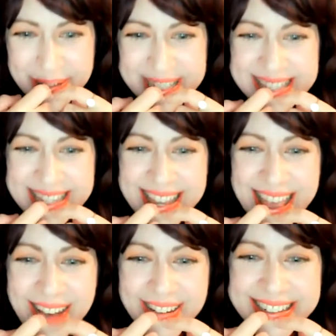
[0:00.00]
we sneak
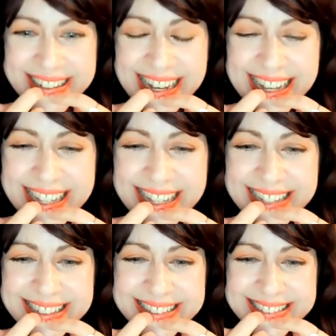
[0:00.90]
out at night,
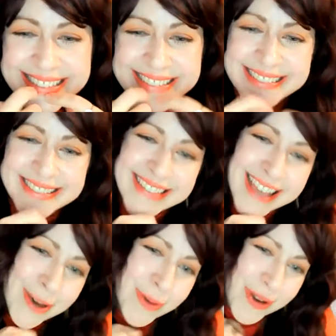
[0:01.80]

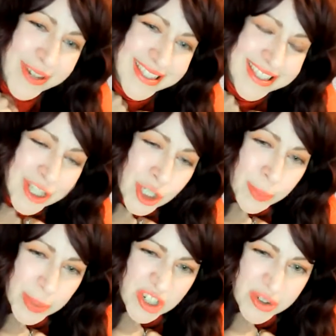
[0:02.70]
I wear a
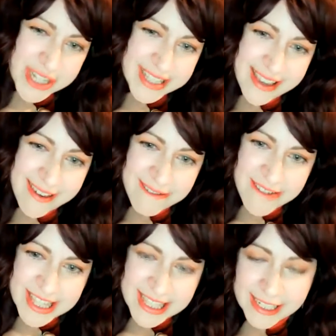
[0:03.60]
stupid dress every
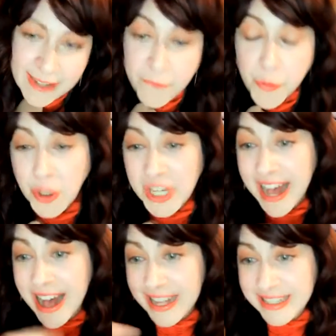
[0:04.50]
Sunday for
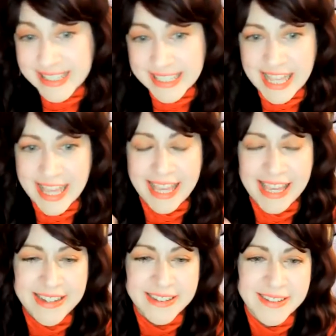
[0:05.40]
God's
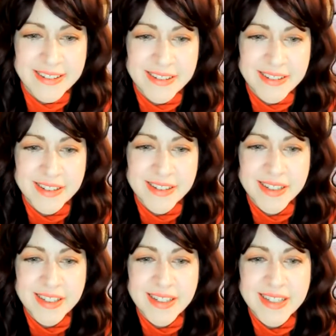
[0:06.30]
day.
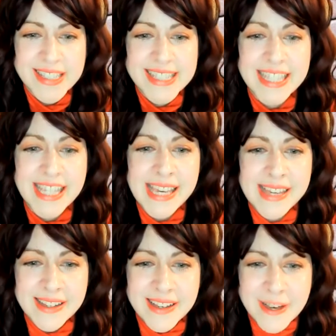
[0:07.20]
See,
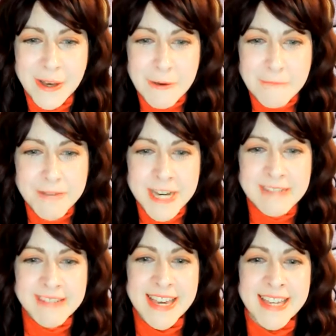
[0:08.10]

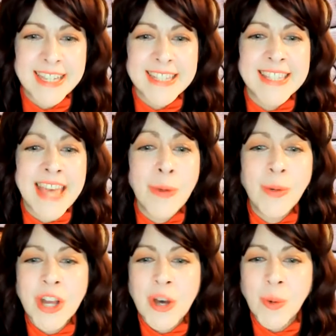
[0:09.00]
finally I could say
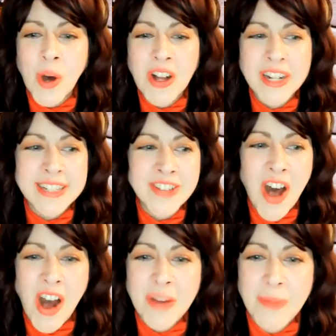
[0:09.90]
what I want and
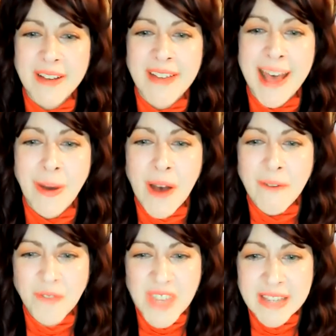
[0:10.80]
talk about how I
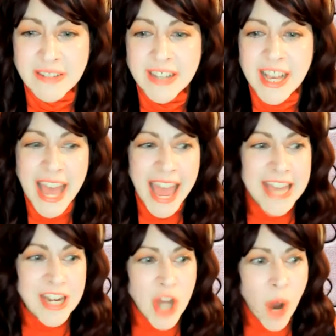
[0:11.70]
feel,
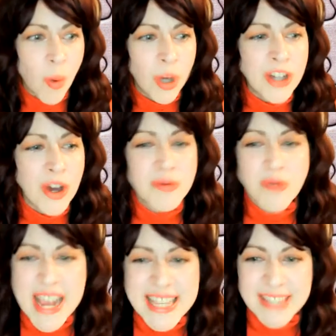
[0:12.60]
and no one
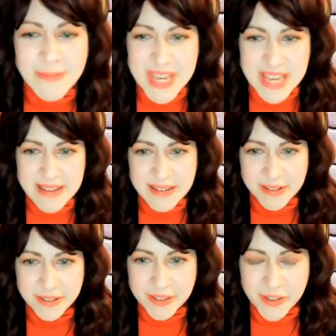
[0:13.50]
arrests me
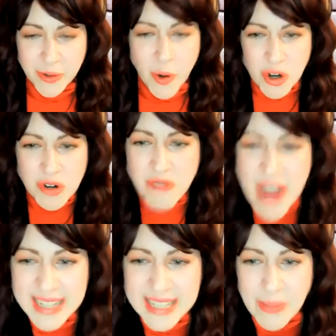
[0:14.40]
or
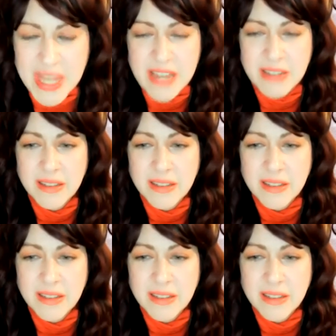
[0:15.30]
corrects me.